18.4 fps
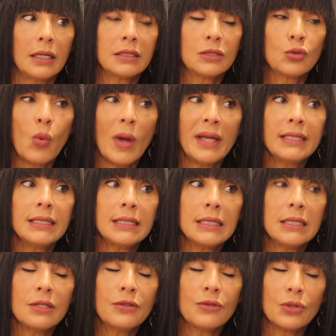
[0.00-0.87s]

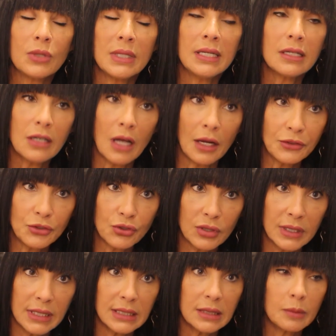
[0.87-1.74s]
23
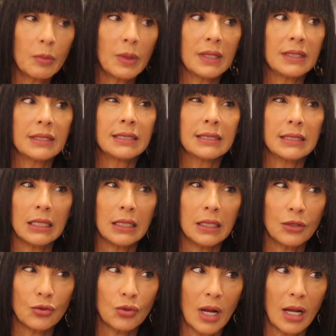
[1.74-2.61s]
countries plus
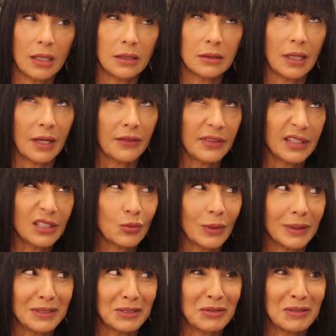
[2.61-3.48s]
Iran, I think
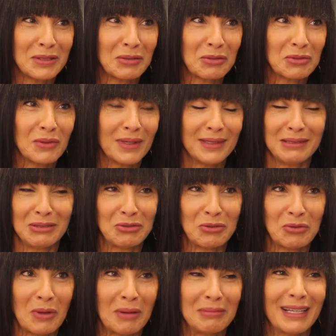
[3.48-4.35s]
23 or
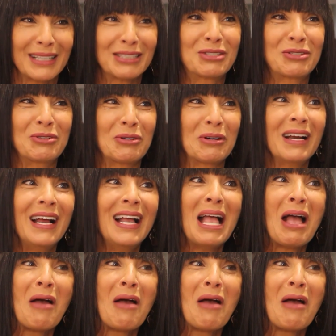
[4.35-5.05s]
22, I'm not sure,